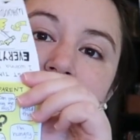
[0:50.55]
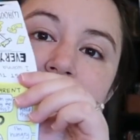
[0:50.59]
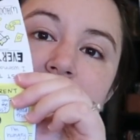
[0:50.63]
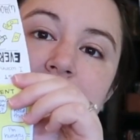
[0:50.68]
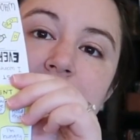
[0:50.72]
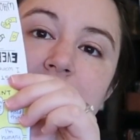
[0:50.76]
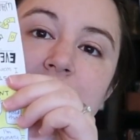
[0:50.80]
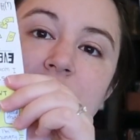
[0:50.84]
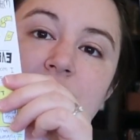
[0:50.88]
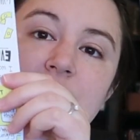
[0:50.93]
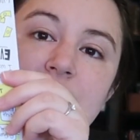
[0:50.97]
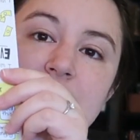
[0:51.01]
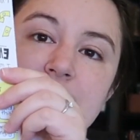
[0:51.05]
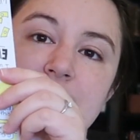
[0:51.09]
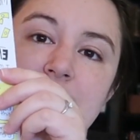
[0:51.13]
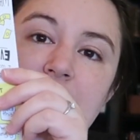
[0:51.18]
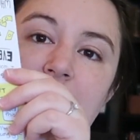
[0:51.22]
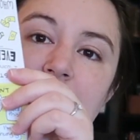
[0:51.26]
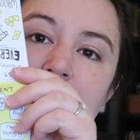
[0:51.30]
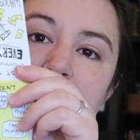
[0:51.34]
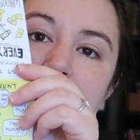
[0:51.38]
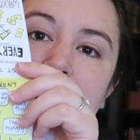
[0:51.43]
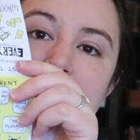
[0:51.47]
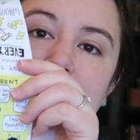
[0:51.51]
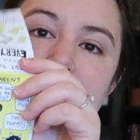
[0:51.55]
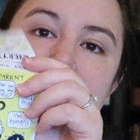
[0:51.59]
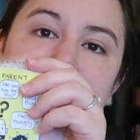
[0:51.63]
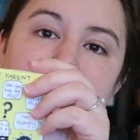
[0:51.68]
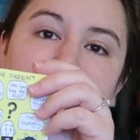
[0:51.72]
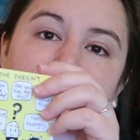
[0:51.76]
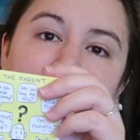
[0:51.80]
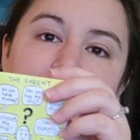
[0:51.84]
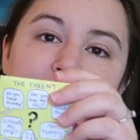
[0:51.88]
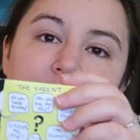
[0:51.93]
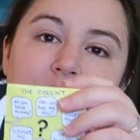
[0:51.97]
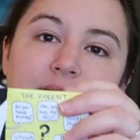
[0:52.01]
And then you just cut a
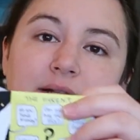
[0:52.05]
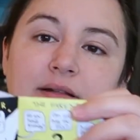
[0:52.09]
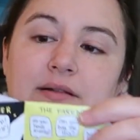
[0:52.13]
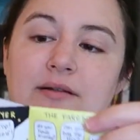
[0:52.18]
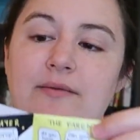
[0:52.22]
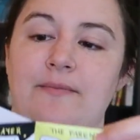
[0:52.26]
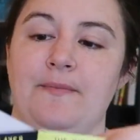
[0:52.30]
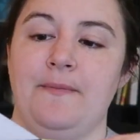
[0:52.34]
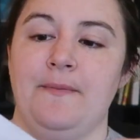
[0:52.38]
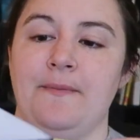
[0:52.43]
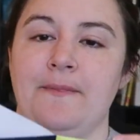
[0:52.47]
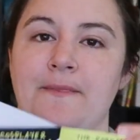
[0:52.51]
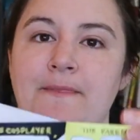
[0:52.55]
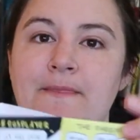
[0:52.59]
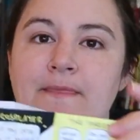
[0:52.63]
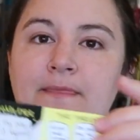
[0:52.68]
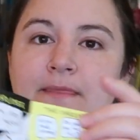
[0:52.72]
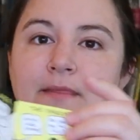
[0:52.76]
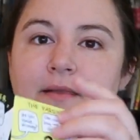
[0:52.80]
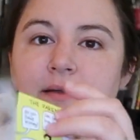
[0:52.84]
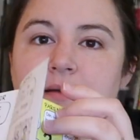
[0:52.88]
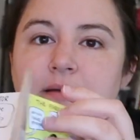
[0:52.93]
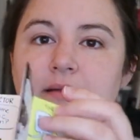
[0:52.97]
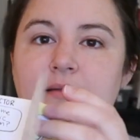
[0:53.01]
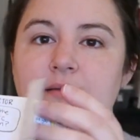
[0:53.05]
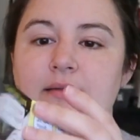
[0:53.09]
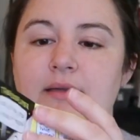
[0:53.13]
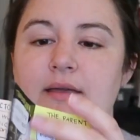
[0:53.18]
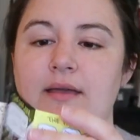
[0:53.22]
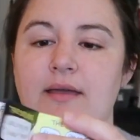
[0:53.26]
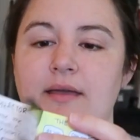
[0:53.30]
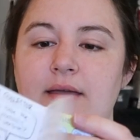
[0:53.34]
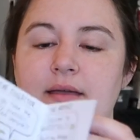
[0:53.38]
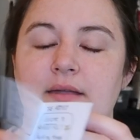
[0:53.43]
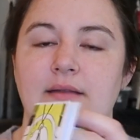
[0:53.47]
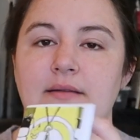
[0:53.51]
slit in the middle, and
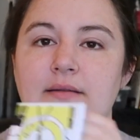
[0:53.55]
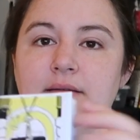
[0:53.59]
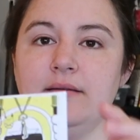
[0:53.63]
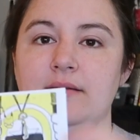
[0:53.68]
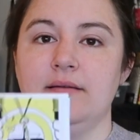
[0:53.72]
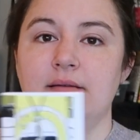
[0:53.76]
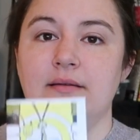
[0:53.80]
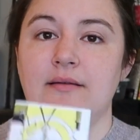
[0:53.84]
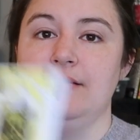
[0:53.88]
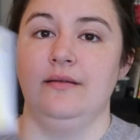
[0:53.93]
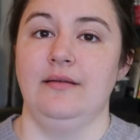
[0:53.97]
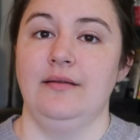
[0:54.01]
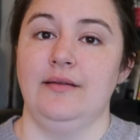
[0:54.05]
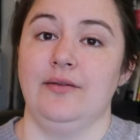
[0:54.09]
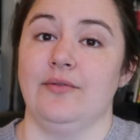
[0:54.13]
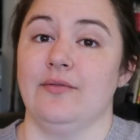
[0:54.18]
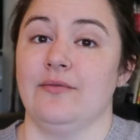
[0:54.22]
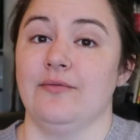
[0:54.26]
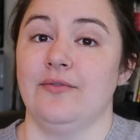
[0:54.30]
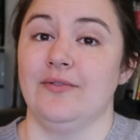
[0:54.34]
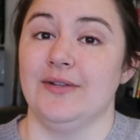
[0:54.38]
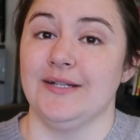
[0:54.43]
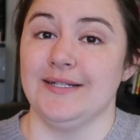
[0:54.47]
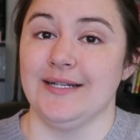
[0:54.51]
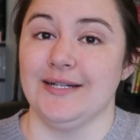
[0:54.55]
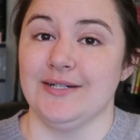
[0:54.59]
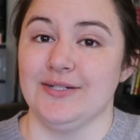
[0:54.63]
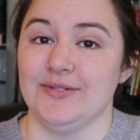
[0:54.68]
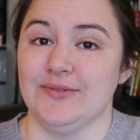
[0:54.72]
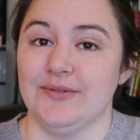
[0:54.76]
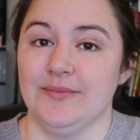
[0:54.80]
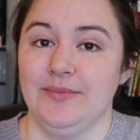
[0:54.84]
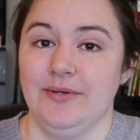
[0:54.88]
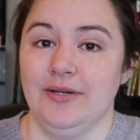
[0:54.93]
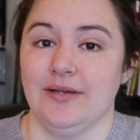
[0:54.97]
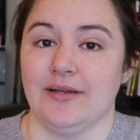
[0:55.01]
then you can pull it down
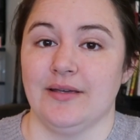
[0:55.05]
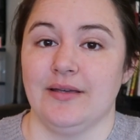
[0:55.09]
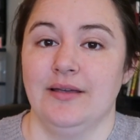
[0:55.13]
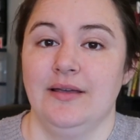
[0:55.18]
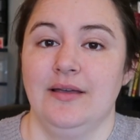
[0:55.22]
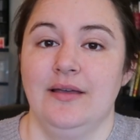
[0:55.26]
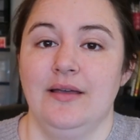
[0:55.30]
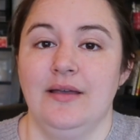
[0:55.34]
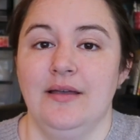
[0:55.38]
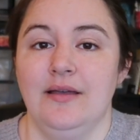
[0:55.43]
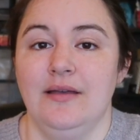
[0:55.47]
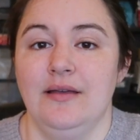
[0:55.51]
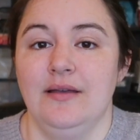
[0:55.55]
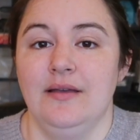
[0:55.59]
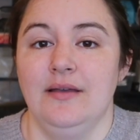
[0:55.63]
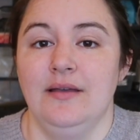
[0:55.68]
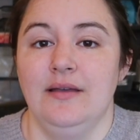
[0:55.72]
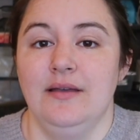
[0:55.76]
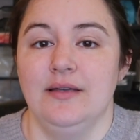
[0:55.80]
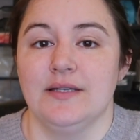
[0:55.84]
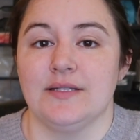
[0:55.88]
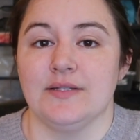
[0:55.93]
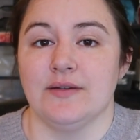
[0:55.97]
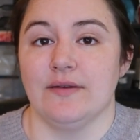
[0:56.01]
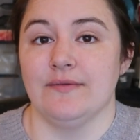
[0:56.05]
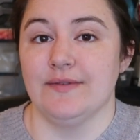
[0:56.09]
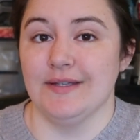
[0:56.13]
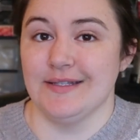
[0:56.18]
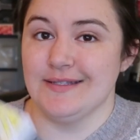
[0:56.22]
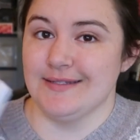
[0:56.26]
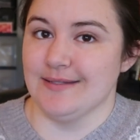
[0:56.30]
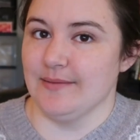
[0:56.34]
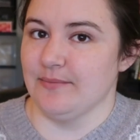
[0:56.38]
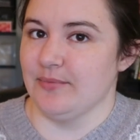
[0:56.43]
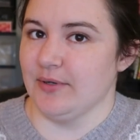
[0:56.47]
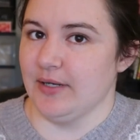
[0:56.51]
to a book. So I've
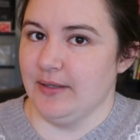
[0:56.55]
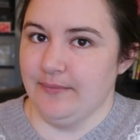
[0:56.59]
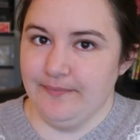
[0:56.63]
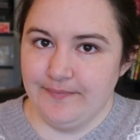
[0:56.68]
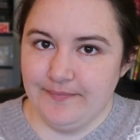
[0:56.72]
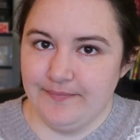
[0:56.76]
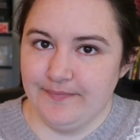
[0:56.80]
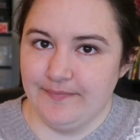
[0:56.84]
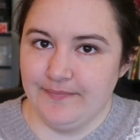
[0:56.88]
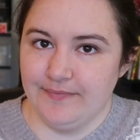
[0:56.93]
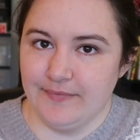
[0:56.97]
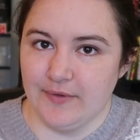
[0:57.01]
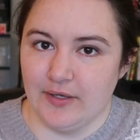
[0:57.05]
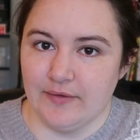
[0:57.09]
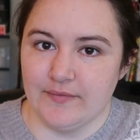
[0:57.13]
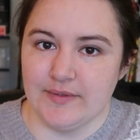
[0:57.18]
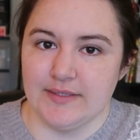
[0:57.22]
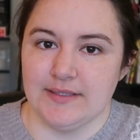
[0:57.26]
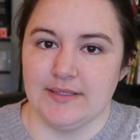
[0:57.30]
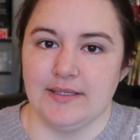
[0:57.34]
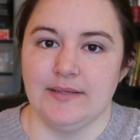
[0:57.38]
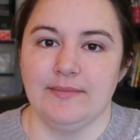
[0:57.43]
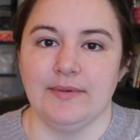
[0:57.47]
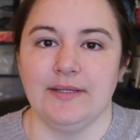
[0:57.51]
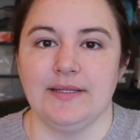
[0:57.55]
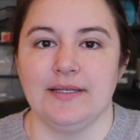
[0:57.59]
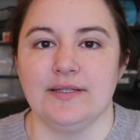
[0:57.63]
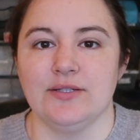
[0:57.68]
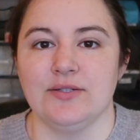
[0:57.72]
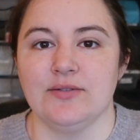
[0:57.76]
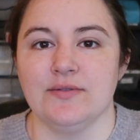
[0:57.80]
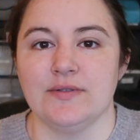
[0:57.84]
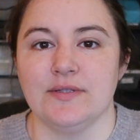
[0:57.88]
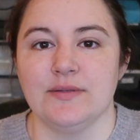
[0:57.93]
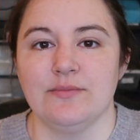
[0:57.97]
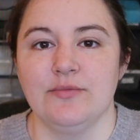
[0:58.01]
done some prep, obviously, but need
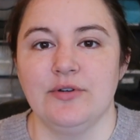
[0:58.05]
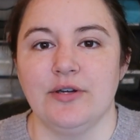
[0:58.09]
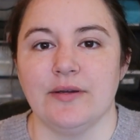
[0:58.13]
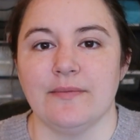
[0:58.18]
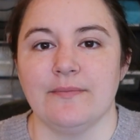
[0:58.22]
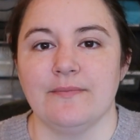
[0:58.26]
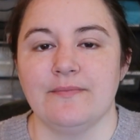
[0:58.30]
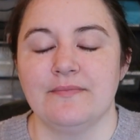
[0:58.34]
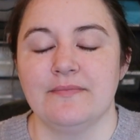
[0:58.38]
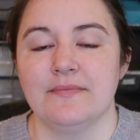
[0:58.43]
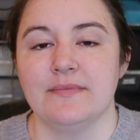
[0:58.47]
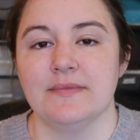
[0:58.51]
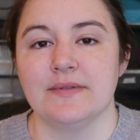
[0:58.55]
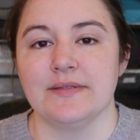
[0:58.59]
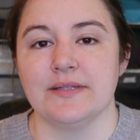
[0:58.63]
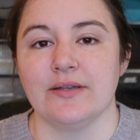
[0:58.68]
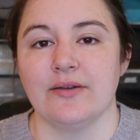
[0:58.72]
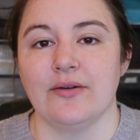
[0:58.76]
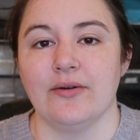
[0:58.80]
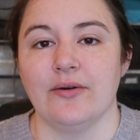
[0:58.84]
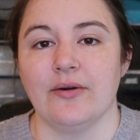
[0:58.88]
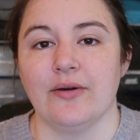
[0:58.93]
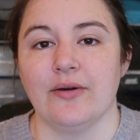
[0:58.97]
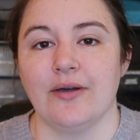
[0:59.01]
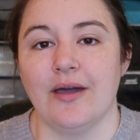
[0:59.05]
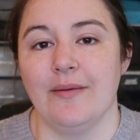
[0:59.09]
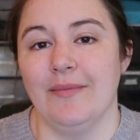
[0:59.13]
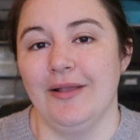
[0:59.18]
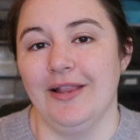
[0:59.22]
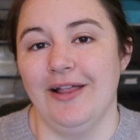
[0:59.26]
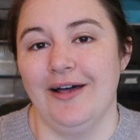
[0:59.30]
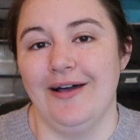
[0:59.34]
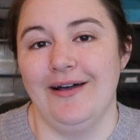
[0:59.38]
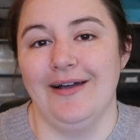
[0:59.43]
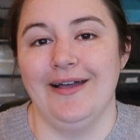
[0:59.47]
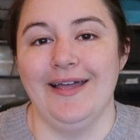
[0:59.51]
to do some more. So come
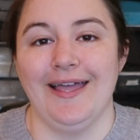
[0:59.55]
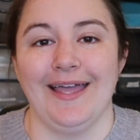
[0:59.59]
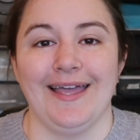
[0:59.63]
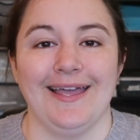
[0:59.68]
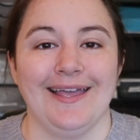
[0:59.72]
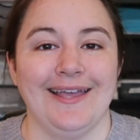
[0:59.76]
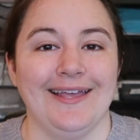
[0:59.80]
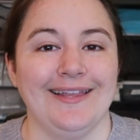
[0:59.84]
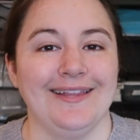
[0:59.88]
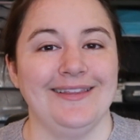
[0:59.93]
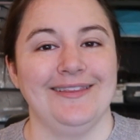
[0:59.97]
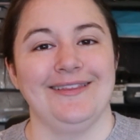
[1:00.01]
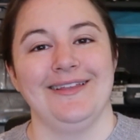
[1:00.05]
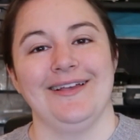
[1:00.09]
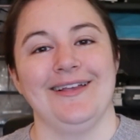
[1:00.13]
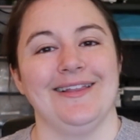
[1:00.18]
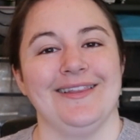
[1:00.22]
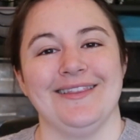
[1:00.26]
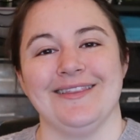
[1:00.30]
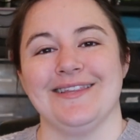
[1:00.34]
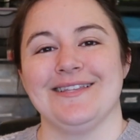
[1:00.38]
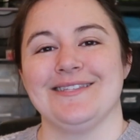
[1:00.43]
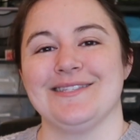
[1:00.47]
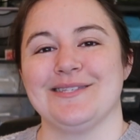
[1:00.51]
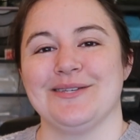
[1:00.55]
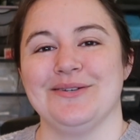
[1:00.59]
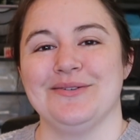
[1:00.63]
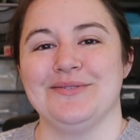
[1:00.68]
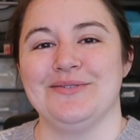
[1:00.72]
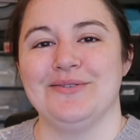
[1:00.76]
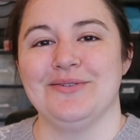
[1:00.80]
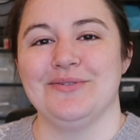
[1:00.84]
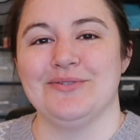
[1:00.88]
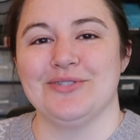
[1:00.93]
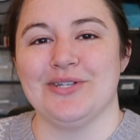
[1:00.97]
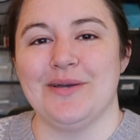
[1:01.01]
along and let's go
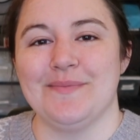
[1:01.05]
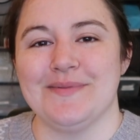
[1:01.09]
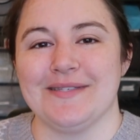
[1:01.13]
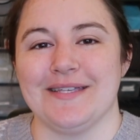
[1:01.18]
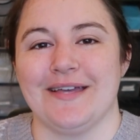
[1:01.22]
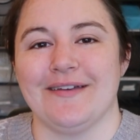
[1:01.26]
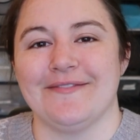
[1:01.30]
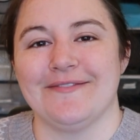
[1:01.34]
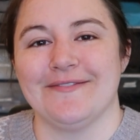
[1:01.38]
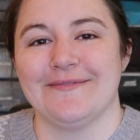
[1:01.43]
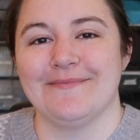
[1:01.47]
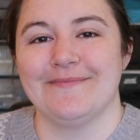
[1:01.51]
do shop stuff.